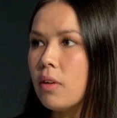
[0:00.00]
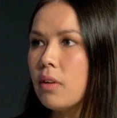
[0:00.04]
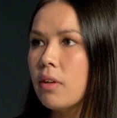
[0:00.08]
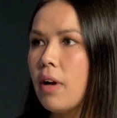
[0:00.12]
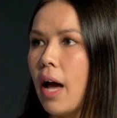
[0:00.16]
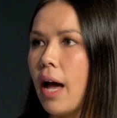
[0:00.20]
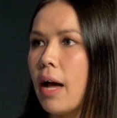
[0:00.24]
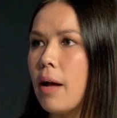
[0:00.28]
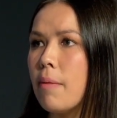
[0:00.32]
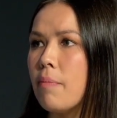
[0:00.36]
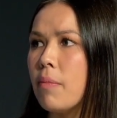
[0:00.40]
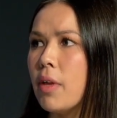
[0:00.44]

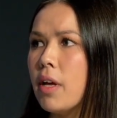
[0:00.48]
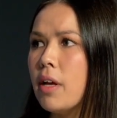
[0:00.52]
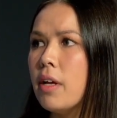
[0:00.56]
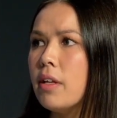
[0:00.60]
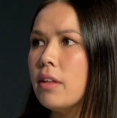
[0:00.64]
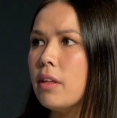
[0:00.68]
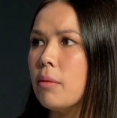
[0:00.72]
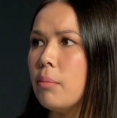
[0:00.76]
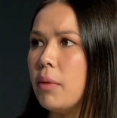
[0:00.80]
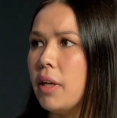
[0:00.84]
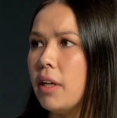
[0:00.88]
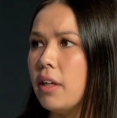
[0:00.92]

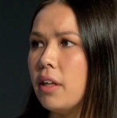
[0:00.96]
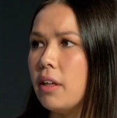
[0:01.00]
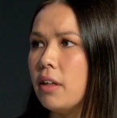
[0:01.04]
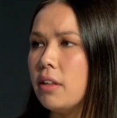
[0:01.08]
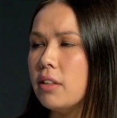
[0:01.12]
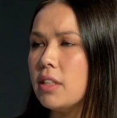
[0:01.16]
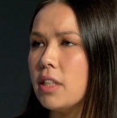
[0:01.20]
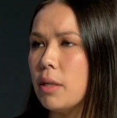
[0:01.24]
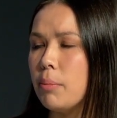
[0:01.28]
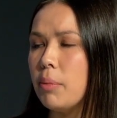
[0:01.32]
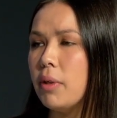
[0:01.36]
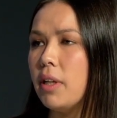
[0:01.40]
The
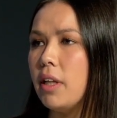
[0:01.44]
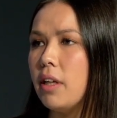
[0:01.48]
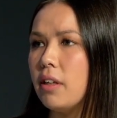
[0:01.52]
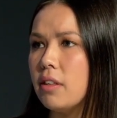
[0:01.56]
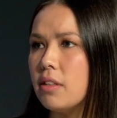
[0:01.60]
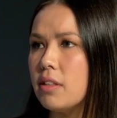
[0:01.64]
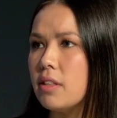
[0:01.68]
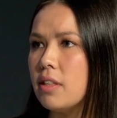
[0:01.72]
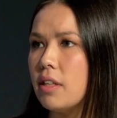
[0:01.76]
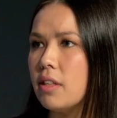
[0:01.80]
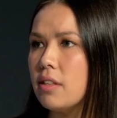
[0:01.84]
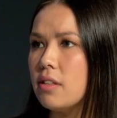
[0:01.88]
meeting typically
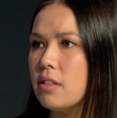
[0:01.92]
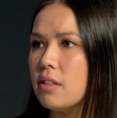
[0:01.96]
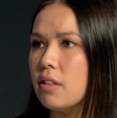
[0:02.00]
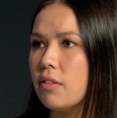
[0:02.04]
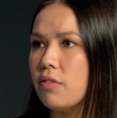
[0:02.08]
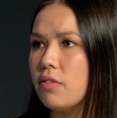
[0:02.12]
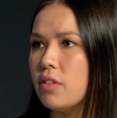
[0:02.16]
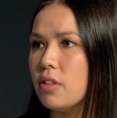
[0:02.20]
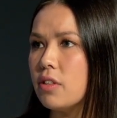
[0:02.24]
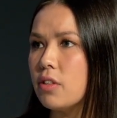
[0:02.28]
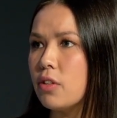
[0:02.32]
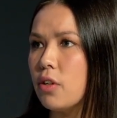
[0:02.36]
consists
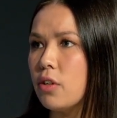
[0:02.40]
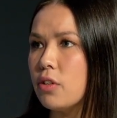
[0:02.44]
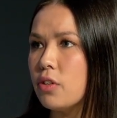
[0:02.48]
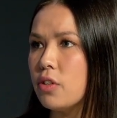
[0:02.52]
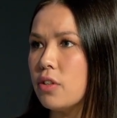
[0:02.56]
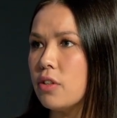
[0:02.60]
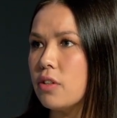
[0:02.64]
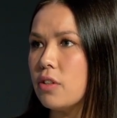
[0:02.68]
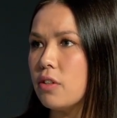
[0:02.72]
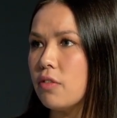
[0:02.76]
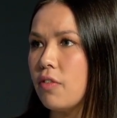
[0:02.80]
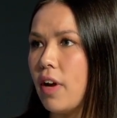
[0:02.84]
of
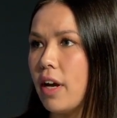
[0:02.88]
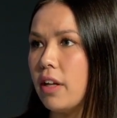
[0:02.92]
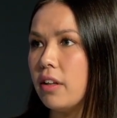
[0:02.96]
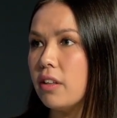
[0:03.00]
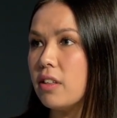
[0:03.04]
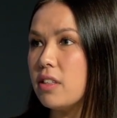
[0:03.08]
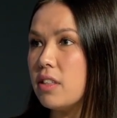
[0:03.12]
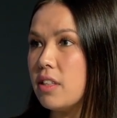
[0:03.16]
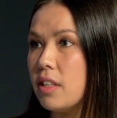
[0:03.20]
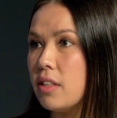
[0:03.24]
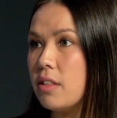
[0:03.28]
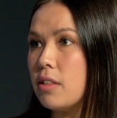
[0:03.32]
discussions
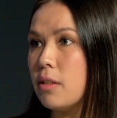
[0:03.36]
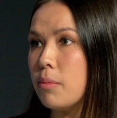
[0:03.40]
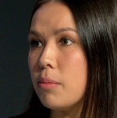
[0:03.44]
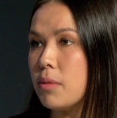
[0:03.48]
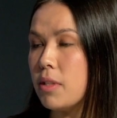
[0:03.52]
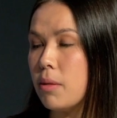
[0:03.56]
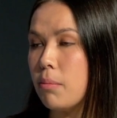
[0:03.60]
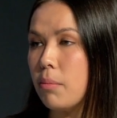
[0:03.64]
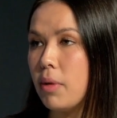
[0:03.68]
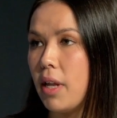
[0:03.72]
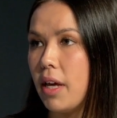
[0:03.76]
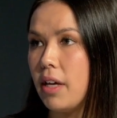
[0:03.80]
around the
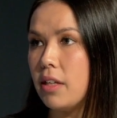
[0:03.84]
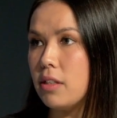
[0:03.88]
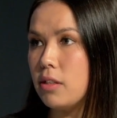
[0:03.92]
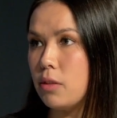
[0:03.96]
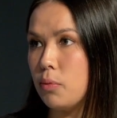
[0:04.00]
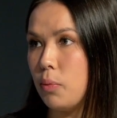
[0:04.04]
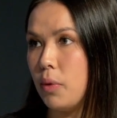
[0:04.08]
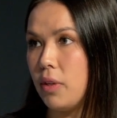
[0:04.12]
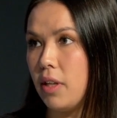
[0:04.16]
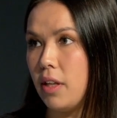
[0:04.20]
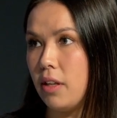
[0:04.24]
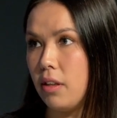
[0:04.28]
systems in
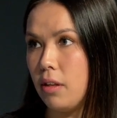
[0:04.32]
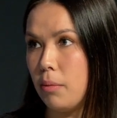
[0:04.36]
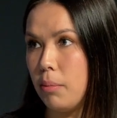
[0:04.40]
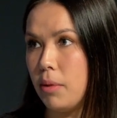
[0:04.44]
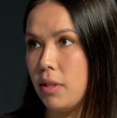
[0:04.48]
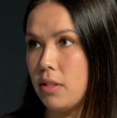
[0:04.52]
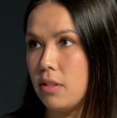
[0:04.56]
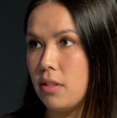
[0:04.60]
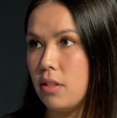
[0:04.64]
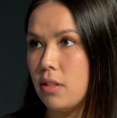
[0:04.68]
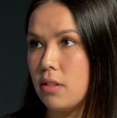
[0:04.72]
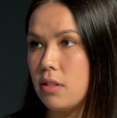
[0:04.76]
place within the
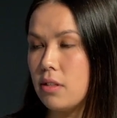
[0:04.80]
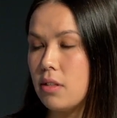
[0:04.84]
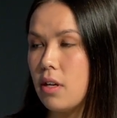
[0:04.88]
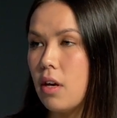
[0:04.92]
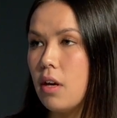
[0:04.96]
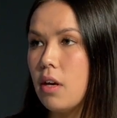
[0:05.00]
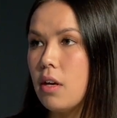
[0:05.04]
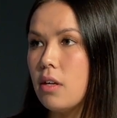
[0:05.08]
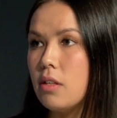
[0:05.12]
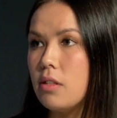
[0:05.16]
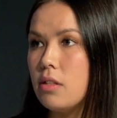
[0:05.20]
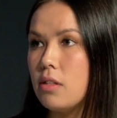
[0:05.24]
business,
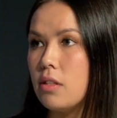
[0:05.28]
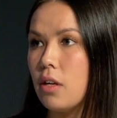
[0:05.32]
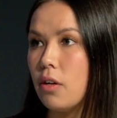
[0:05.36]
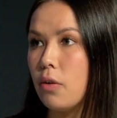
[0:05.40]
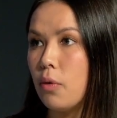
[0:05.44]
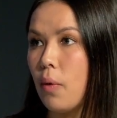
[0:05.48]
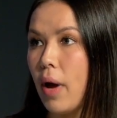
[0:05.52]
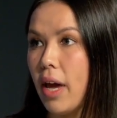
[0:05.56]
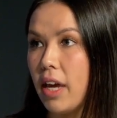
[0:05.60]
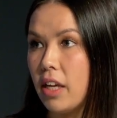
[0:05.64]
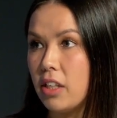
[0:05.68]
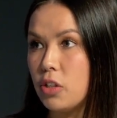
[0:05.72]

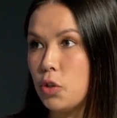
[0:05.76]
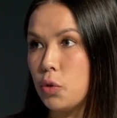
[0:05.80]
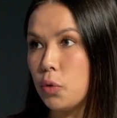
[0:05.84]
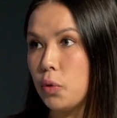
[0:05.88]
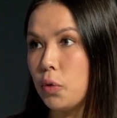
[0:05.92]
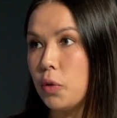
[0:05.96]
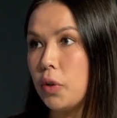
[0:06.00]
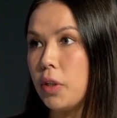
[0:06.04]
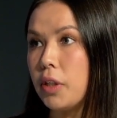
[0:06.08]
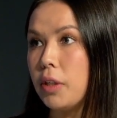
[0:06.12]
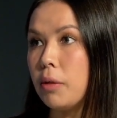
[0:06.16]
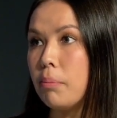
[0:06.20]
so
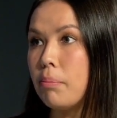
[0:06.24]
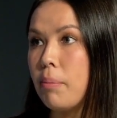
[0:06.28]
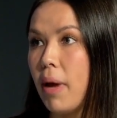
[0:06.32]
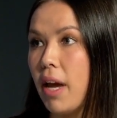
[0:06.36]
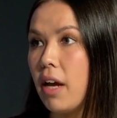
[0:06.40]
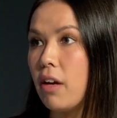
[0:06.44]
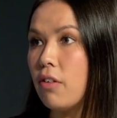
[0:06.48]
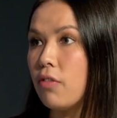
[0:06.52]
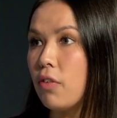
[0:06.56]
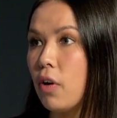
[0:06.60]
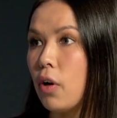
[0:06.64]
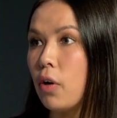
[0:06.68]
HR,
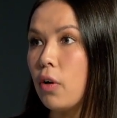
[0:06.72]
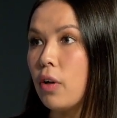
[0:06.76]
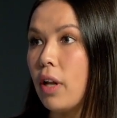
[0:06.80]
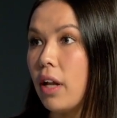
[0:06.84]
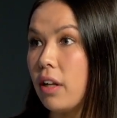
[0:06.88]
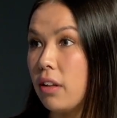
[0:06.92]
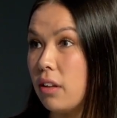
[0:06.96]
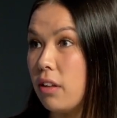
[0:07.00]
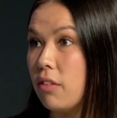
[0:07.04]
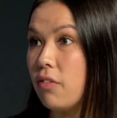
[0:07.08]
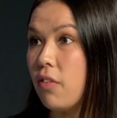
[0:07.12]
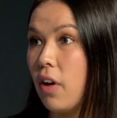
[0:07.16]
payroll
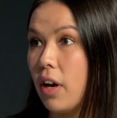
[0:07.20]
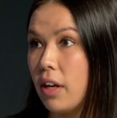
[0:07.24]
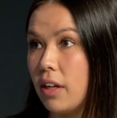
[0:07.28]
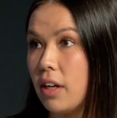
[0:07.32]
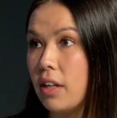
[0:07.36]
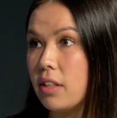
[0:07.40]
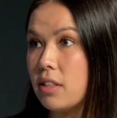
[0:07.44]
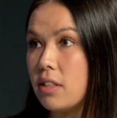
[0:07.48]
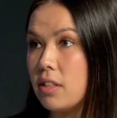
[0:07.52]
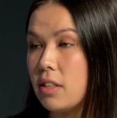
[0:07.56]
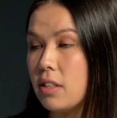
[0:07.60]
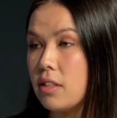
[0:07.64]
and the
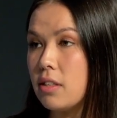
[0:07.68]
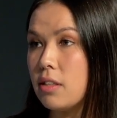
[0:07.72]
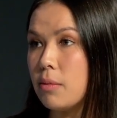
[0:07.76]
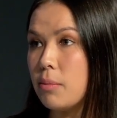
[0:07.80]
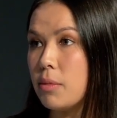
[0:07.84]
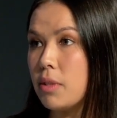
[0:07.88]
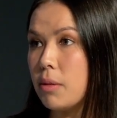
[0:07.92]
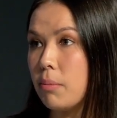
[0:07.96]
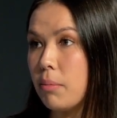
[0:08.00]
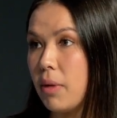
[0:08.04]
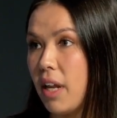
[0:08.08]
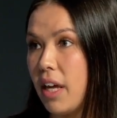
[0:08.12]
finance
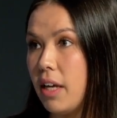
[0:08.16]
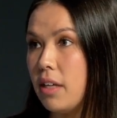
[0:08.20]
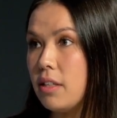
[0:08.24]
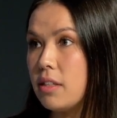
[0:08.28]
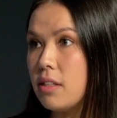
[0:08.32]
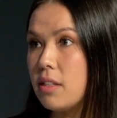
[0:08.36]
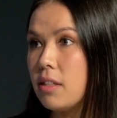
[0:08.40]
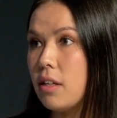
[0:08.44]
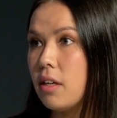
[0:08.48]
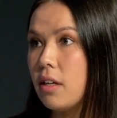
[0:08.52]
systems in place.